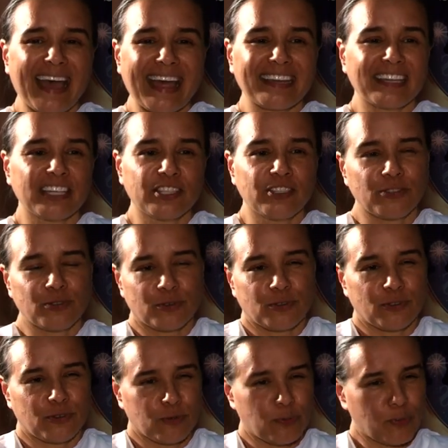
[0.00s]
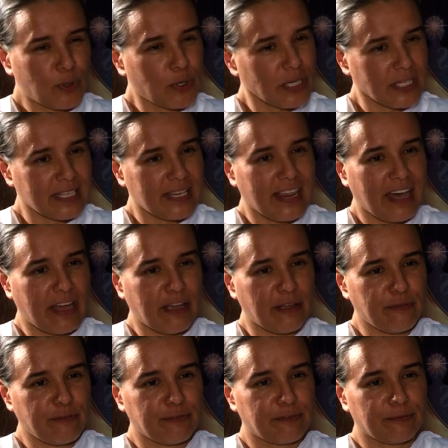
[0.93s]
attitude towards
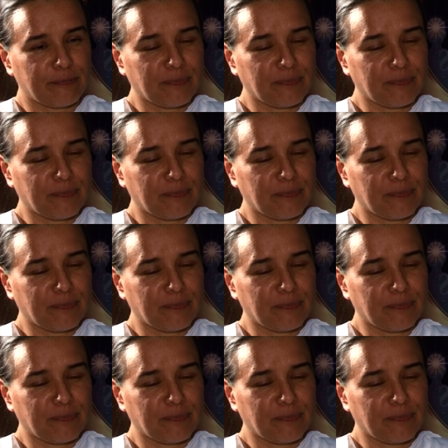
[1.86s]
life